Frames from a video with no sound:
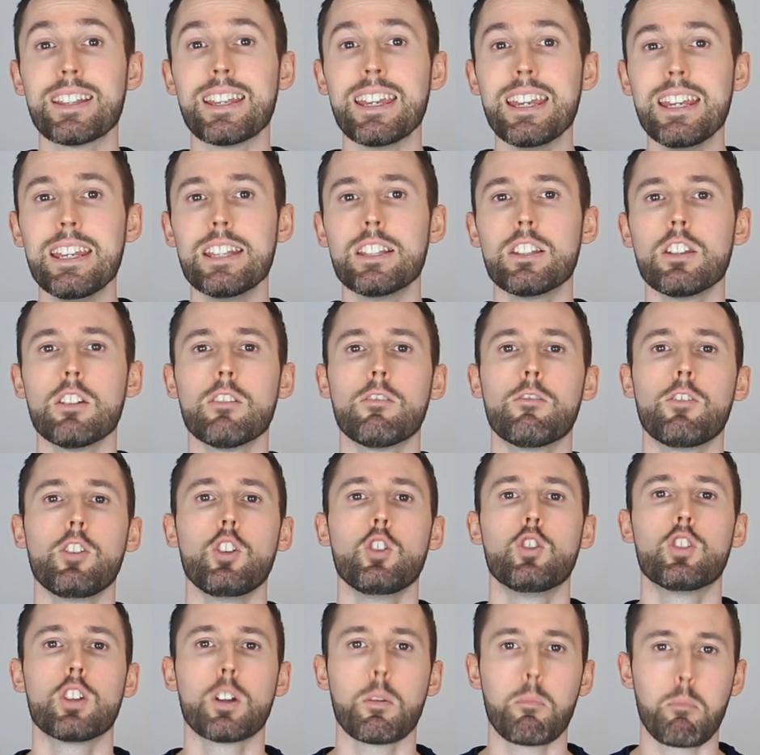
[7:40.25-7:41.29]
make this easier
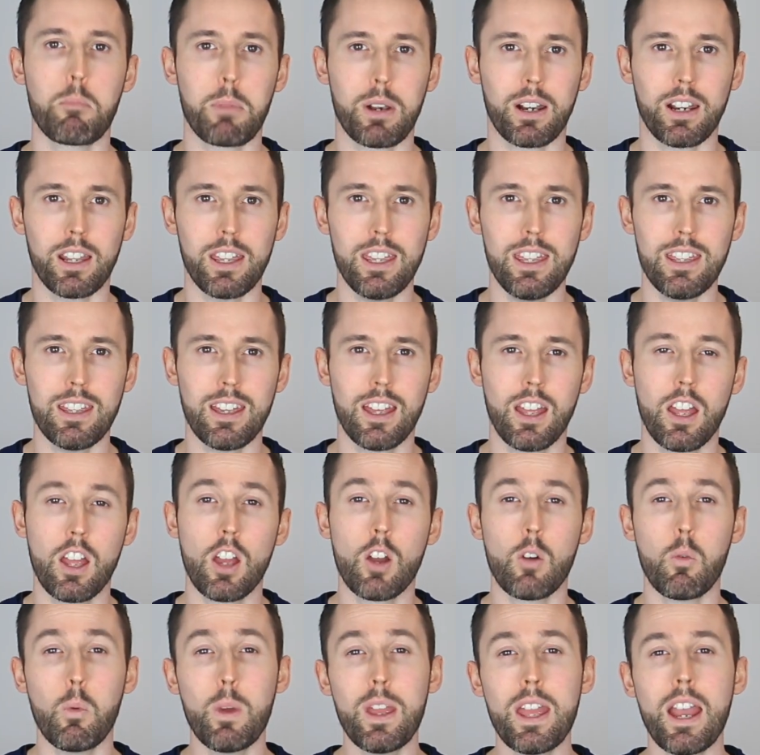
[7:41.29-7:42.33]
for you to complete,
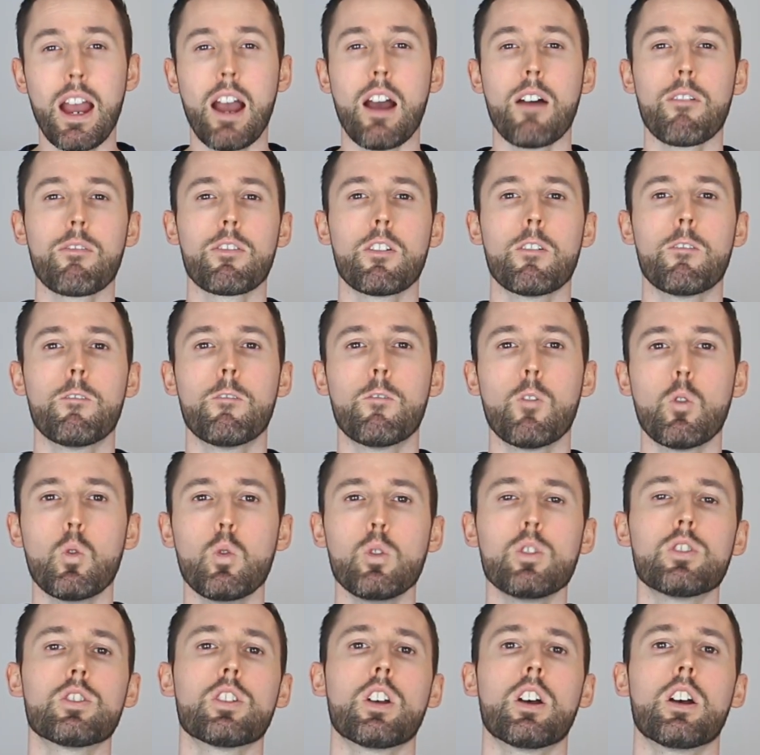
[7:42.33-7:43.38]
we have the
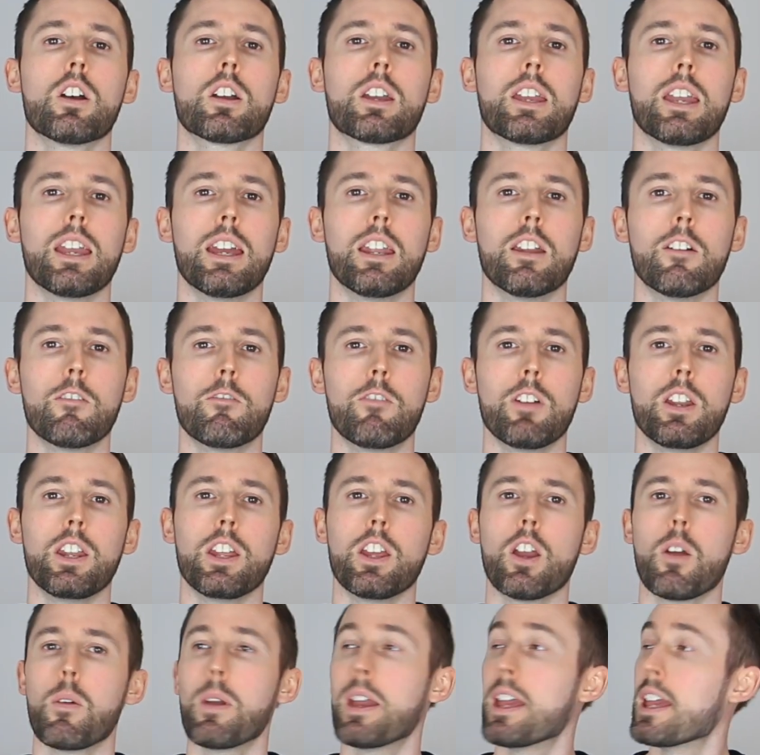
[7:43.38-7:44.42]
full circuit in a
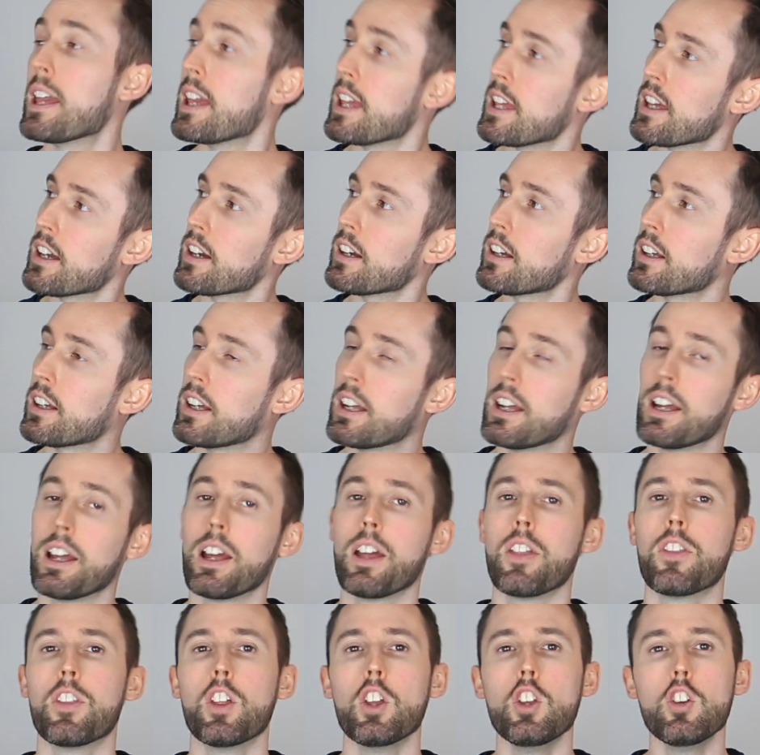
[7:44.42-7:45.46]
video here
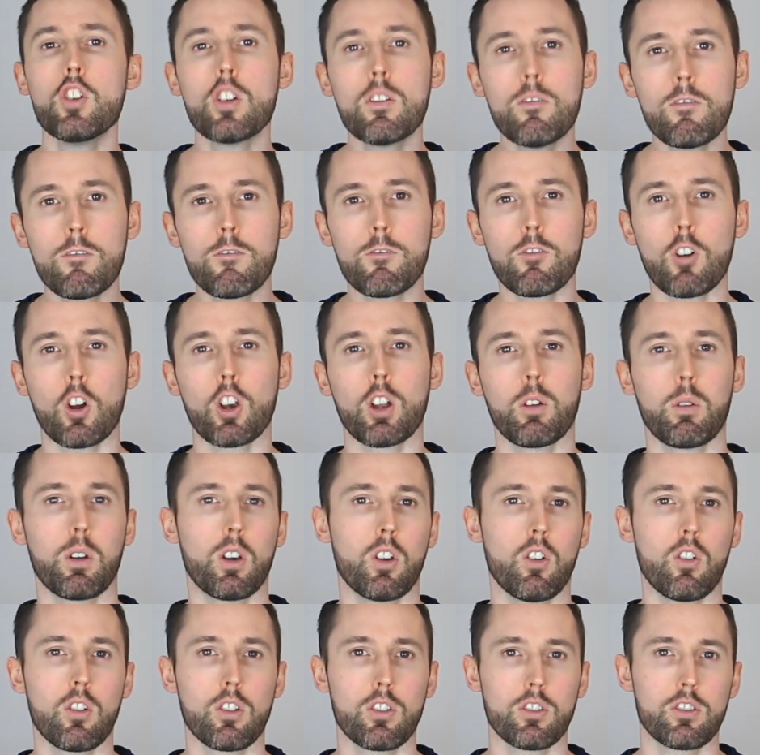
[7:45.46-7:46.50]
that you can
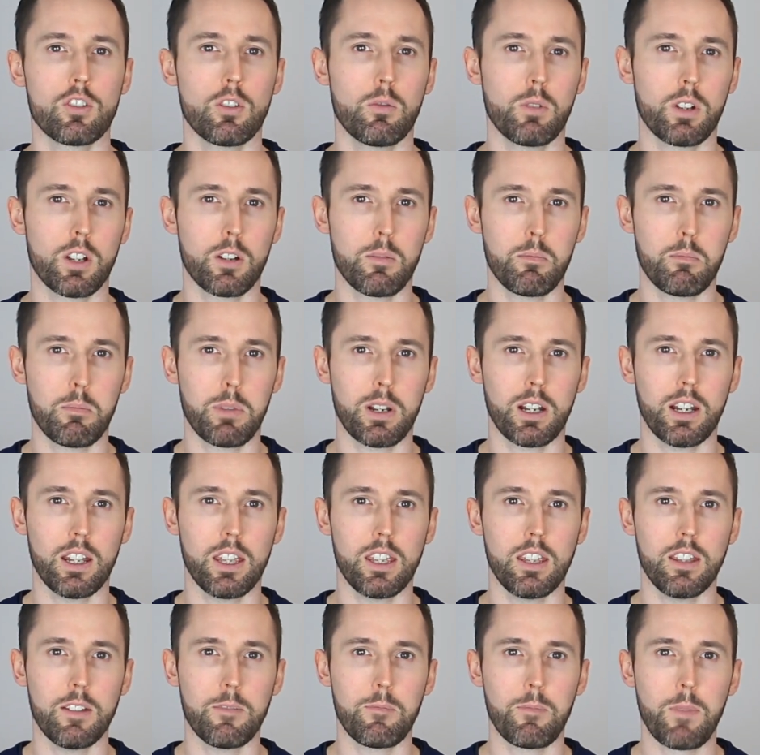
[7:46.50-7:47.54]
follow along to and
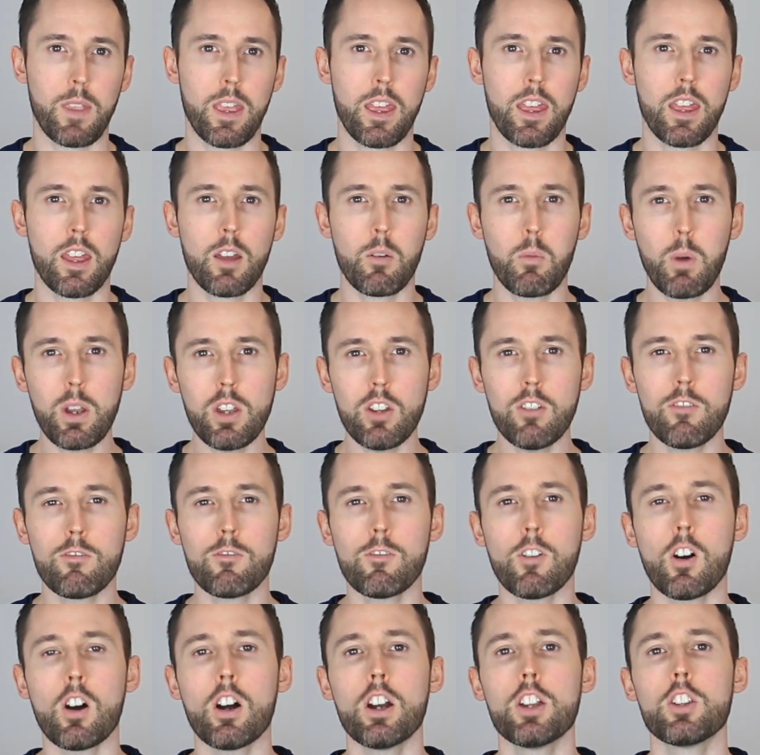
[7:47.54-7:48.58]
complete. When
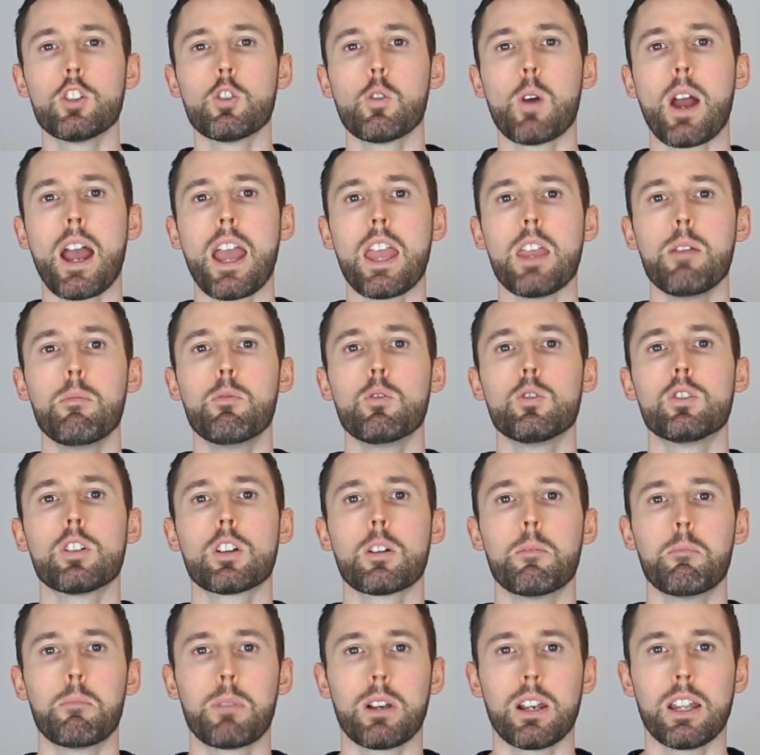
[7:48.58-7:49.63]
you find you are able
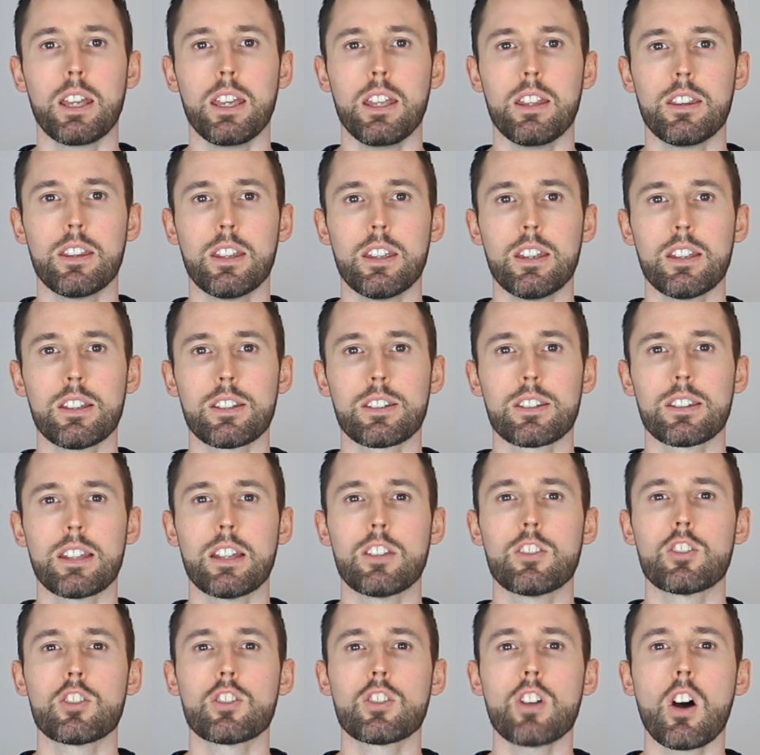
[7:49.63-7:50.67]
to complete this,
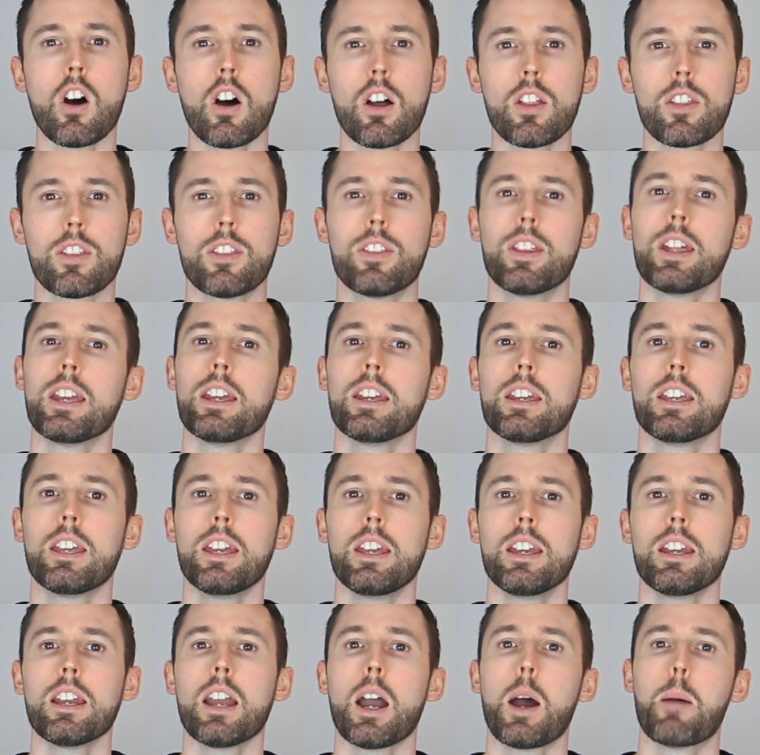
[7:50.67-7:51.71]
then start
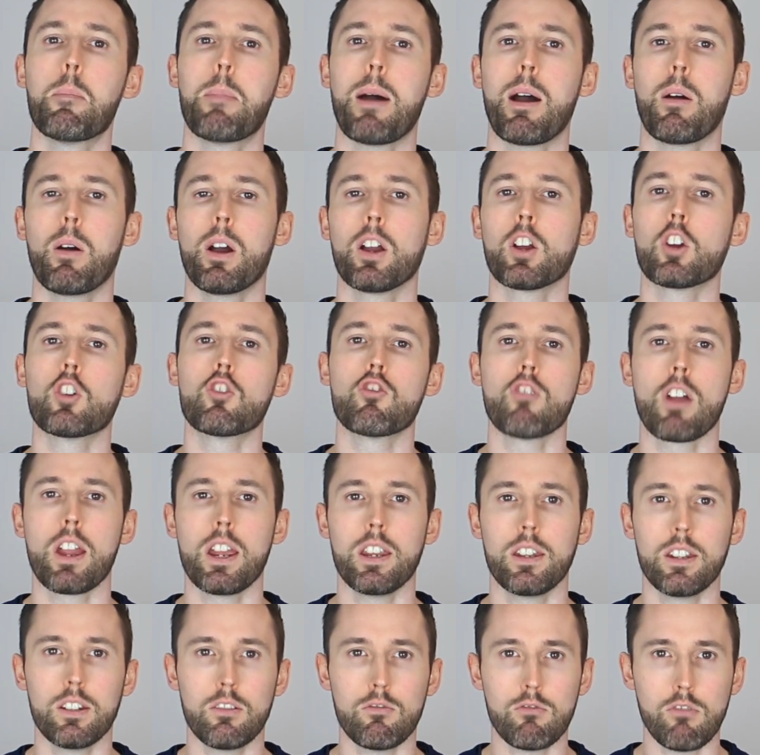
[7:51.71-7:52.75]
thinking about a
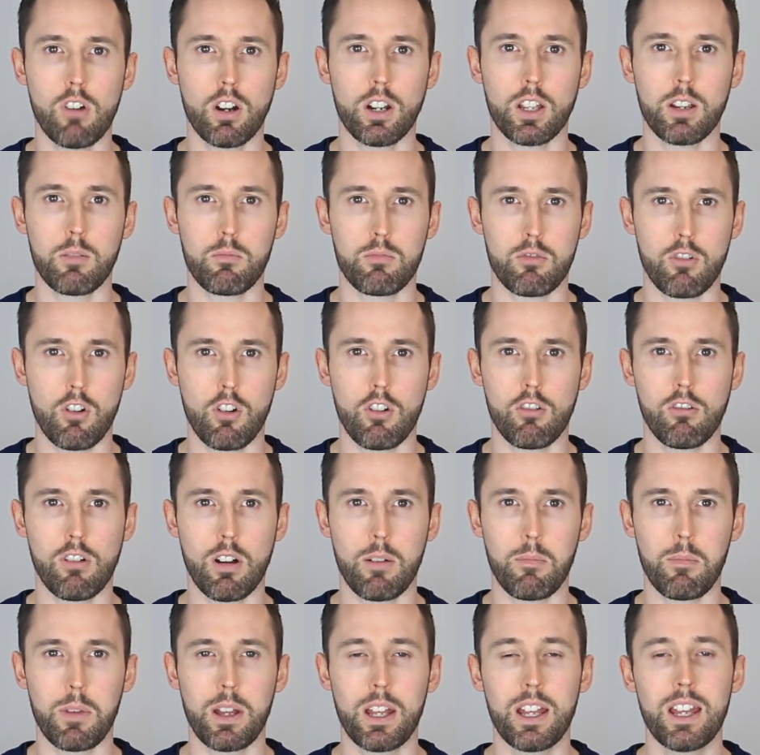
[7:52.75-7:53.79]
graded running
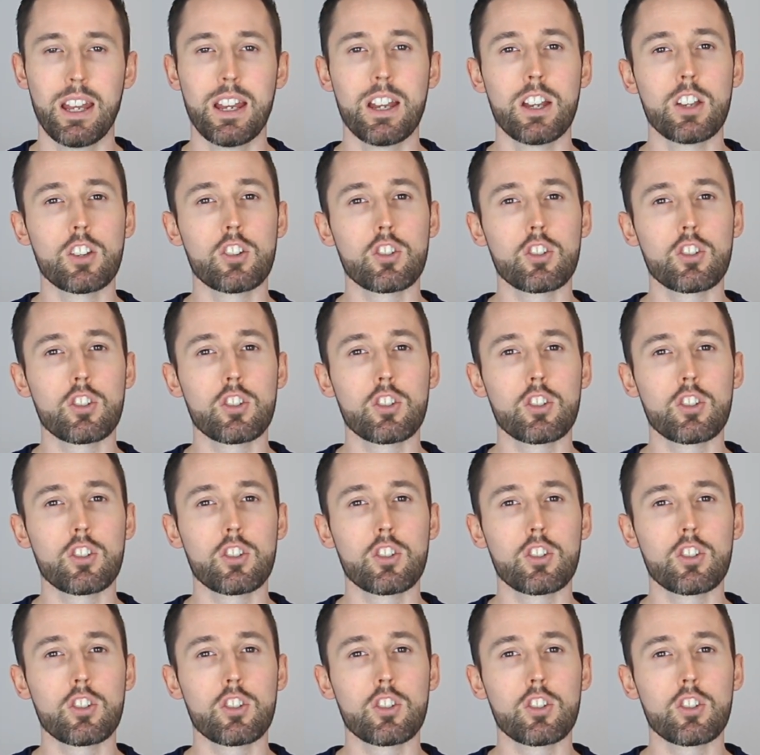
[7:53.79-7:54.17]
program.